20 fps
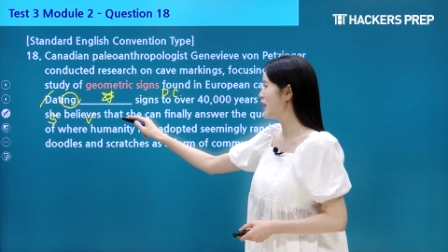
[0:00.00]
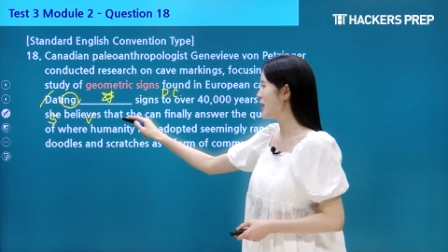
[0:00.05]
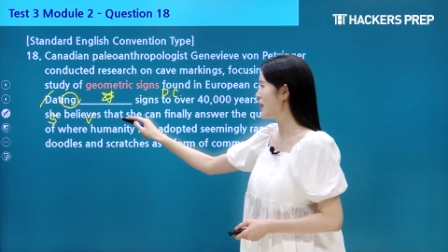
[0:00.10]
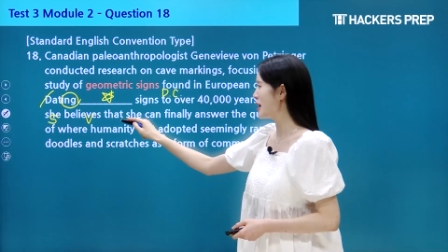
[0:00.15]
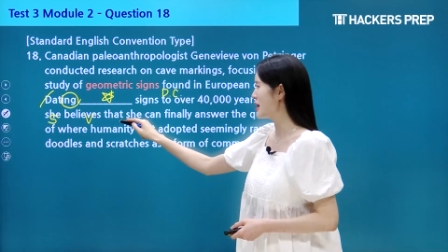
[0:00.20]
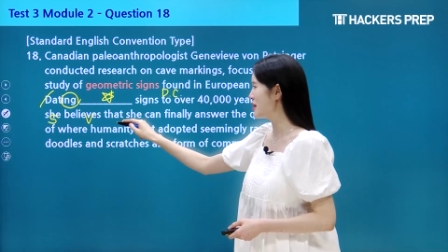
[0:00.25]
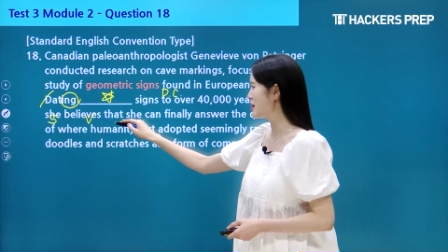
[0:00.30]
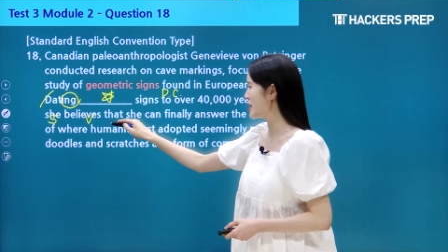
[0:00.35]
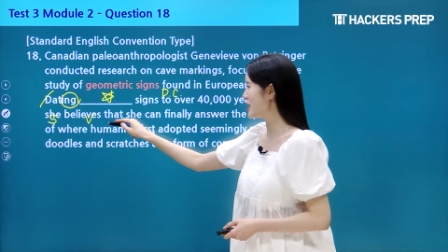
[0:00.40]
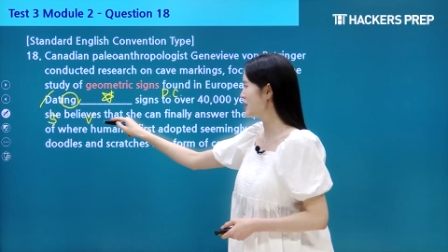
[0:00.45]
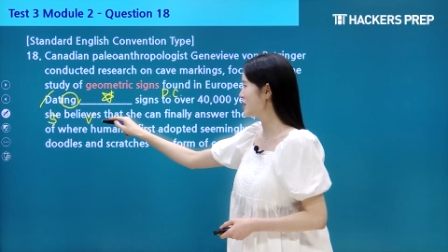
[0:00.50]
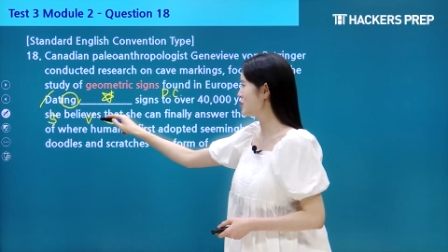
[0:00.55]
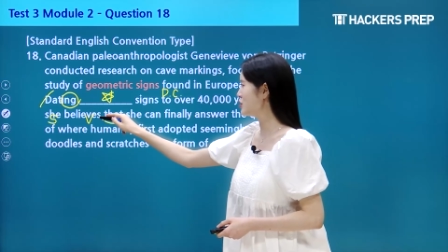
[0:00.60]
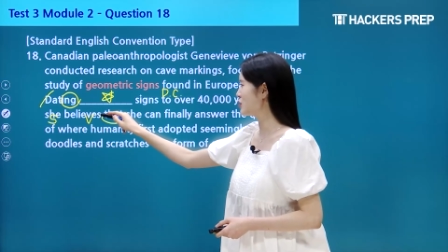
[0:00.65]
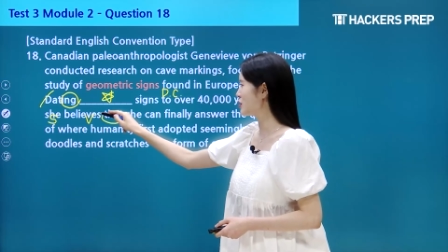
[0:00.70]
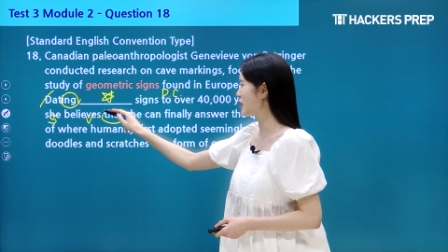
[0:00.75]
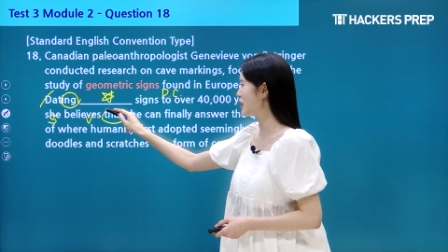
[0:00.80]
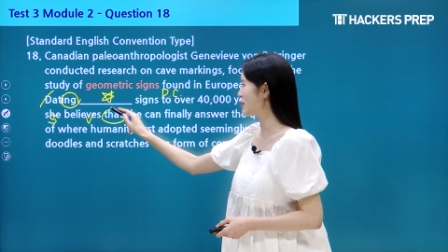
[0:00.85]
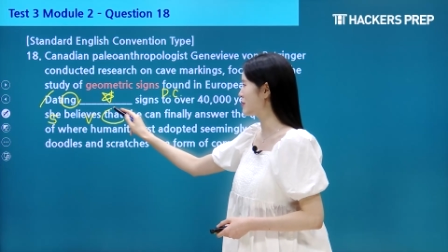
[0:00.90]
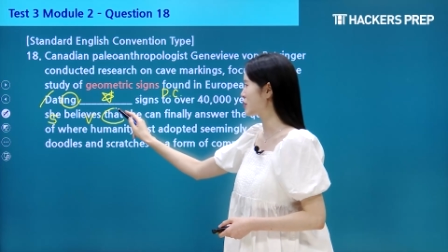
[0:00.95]
and then
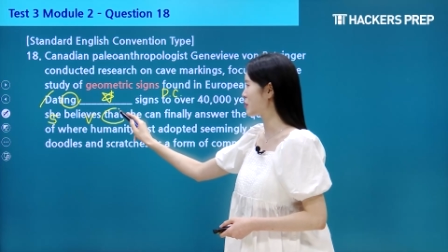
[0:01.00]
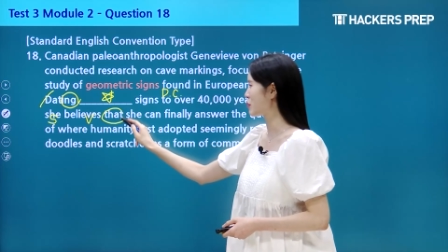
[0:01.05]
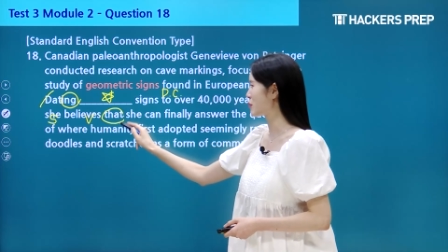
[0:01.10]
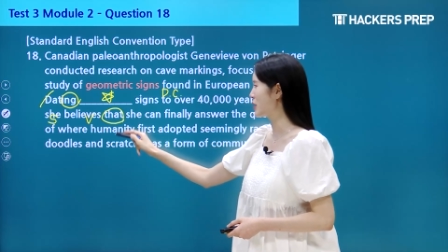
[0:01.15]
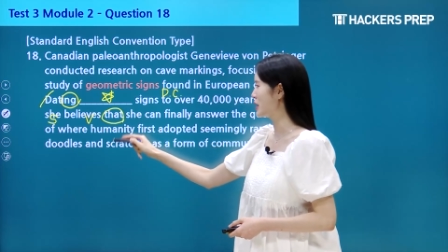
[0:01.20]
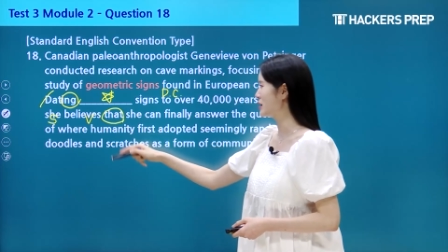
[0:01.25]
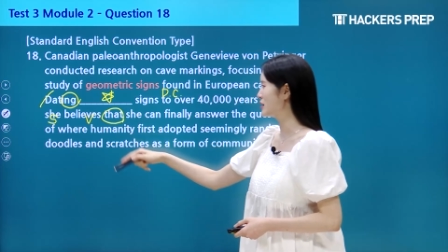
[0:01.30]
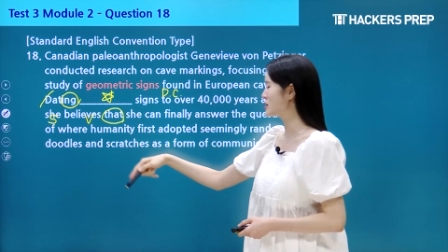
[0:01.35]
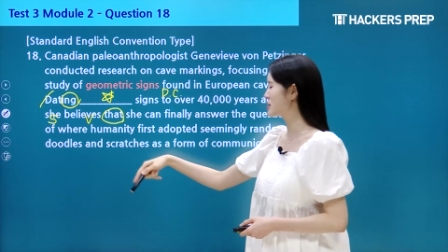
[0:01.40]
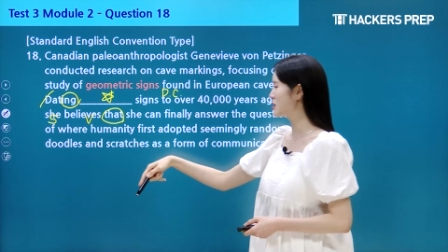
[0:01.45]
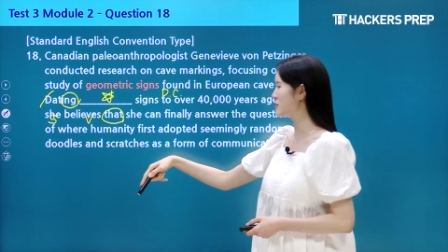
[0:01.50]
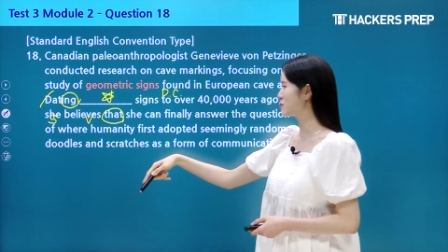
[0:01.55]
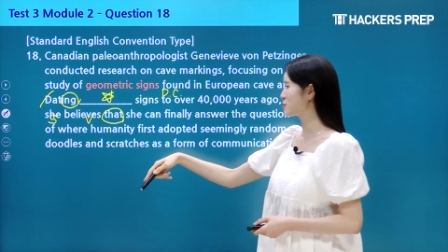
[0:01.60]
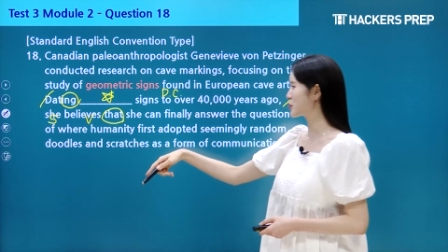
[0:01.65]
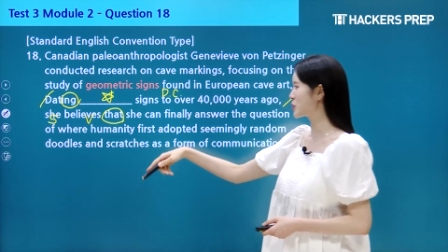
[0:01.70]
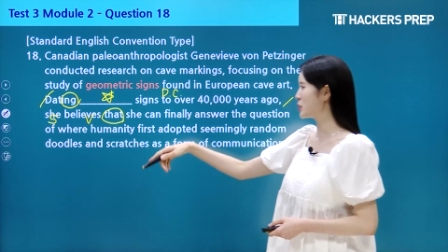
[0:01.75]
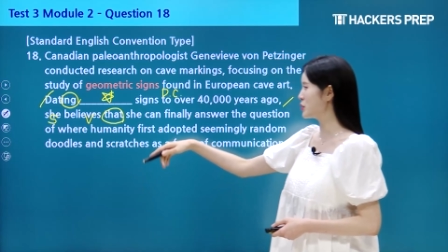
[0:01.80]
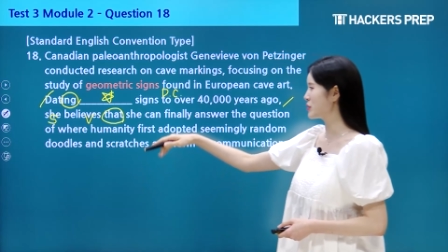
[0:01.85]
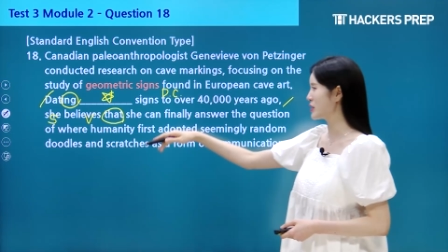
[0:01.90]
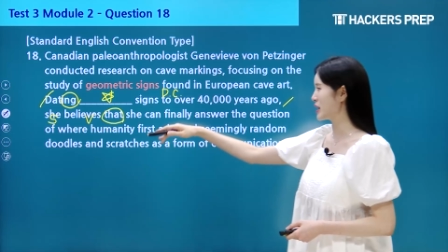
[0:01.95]
you have a relative
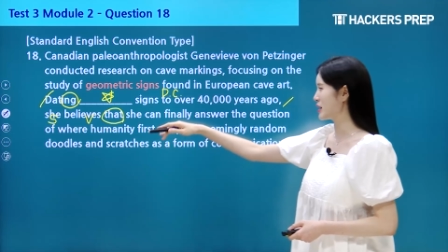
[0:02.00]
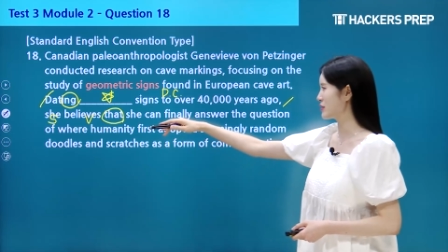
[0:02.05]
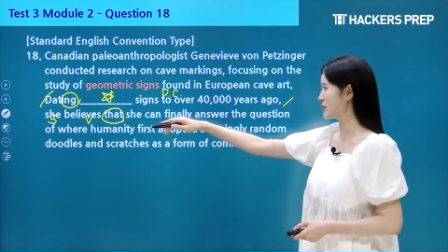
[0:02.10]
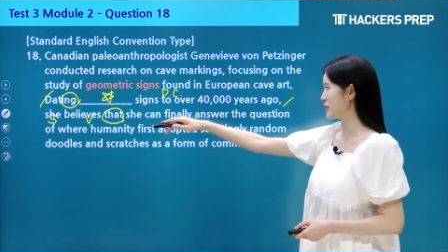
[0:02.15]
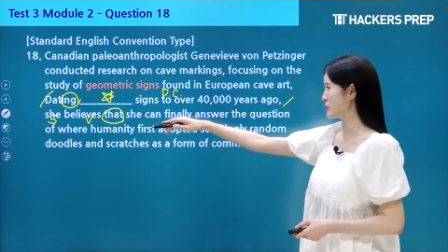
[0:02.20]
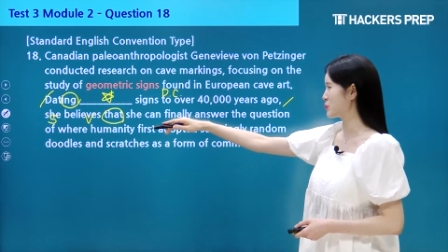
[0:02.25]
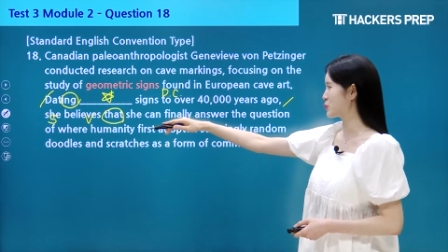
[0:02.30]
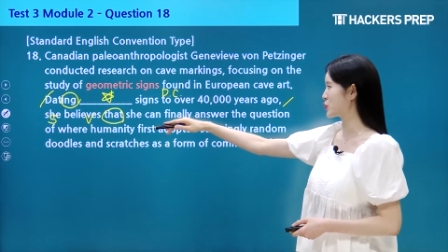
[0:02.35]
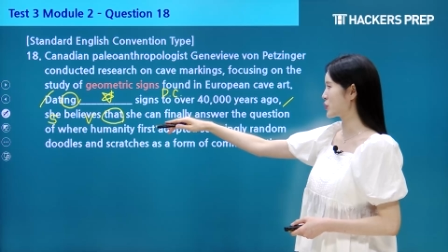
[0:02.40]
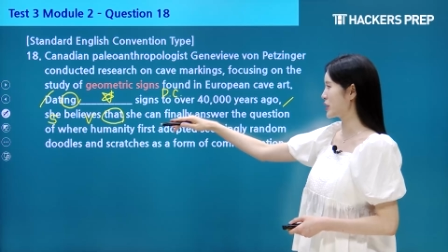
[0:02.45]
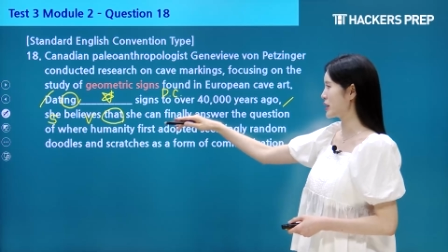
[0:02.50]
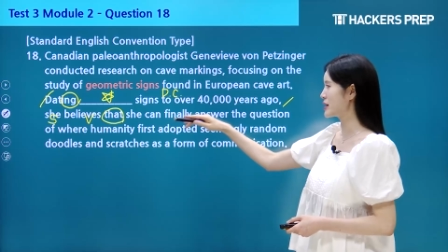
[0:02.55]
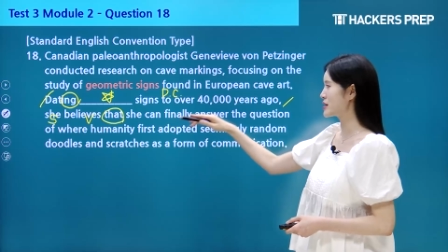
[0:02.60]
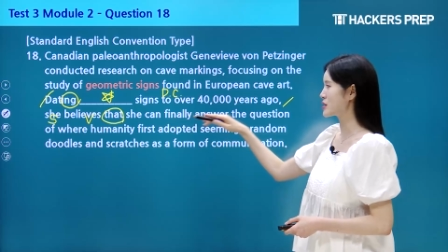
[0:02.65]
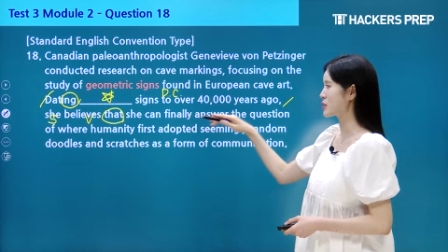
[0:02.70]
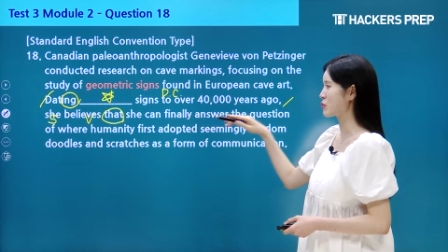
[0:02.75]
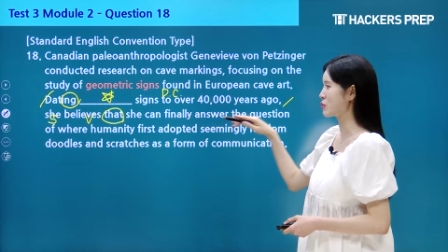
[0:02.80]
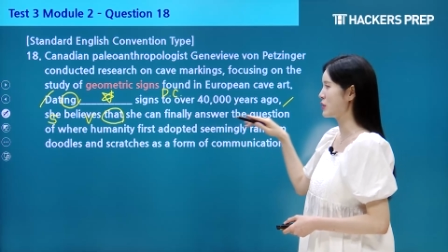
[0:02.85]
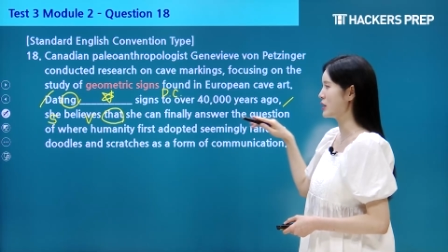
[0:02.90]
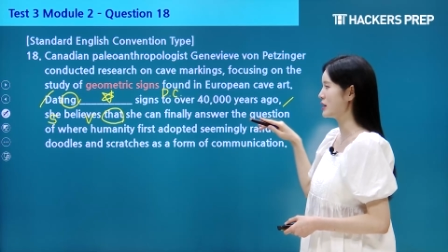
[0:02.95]
pronoun that brings
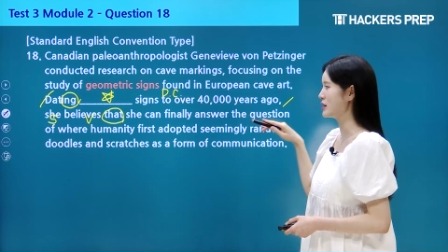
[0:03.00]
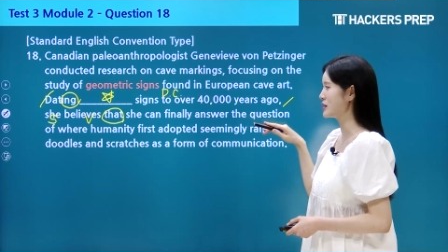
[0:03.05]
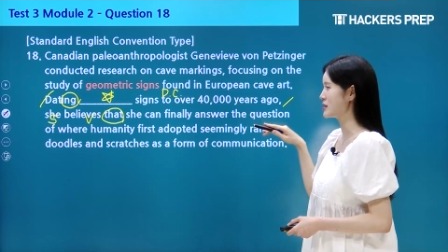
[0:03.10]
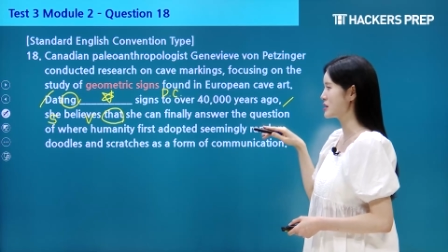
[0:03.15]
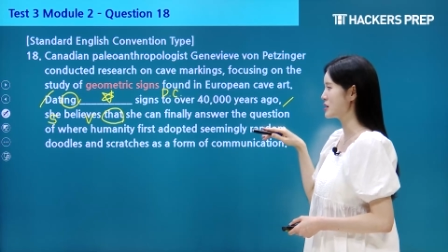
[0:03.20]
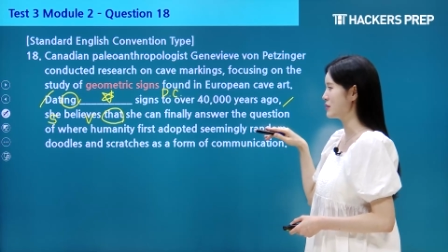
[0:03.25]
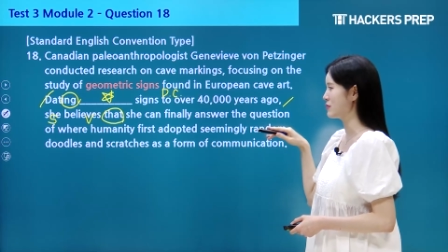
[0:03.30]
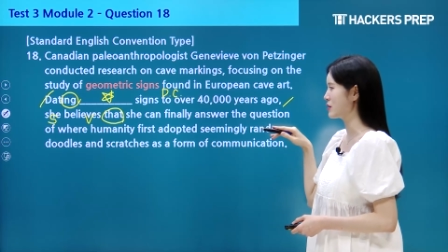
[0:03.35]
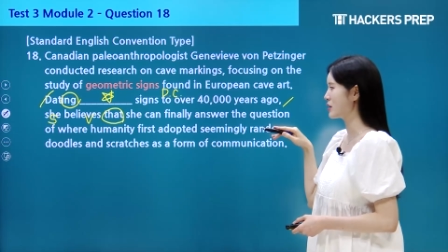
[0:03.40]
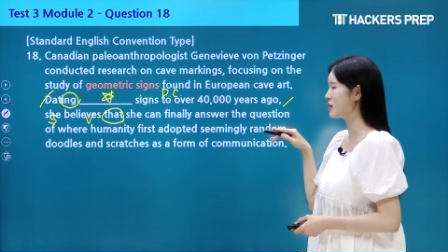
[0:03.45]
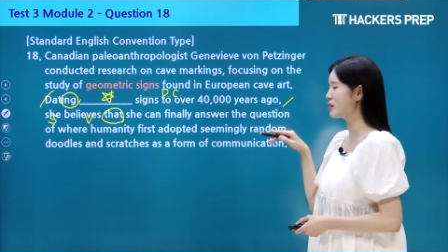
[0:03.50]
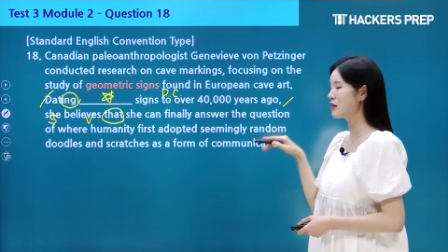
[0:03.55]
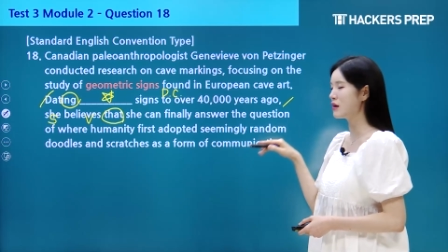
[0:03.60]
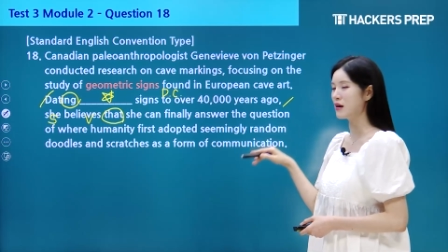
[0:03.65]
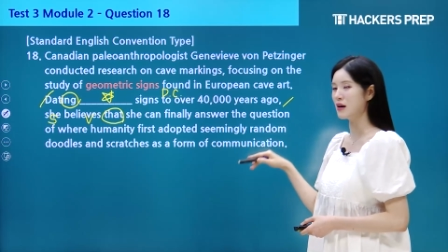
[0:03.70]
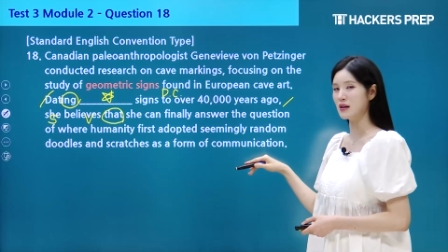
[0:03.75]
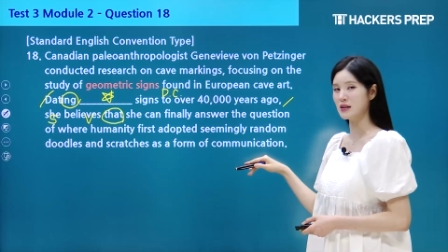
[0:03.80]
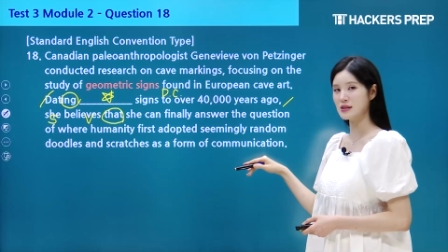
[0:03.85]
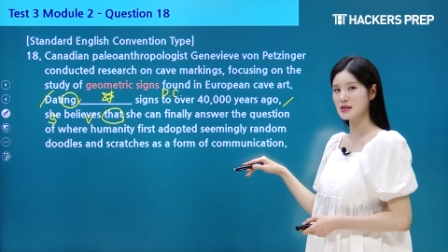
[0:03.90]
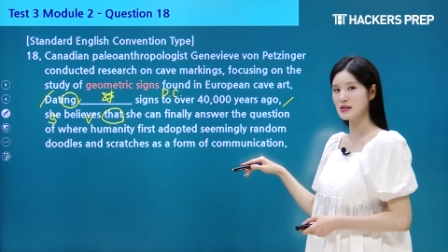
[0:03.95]
a relative
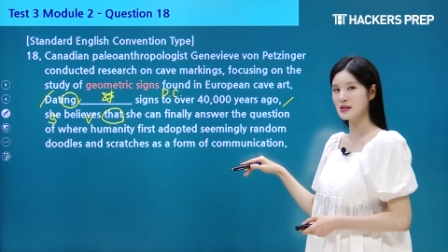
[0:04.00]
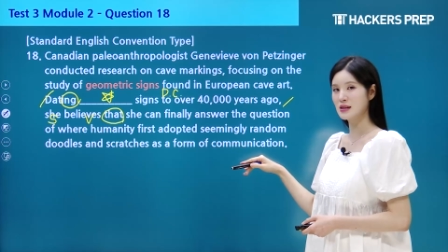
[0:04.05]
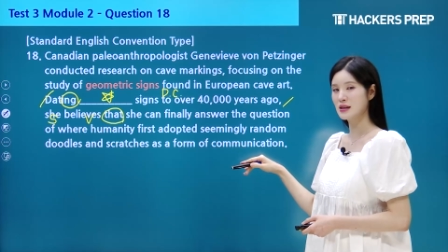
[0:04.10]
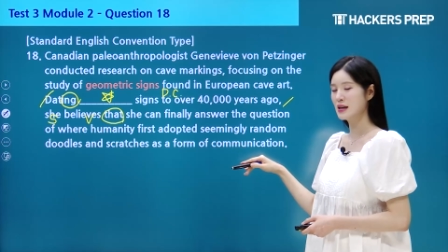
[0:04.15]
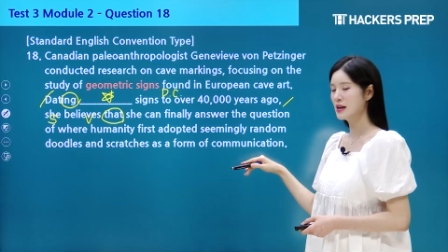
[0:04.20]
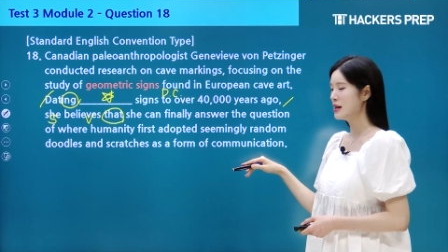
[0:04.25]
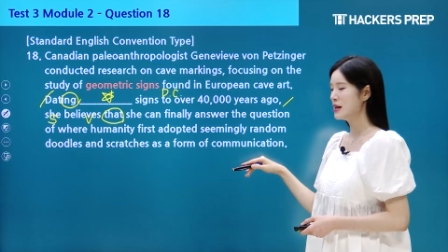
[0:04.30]
clause.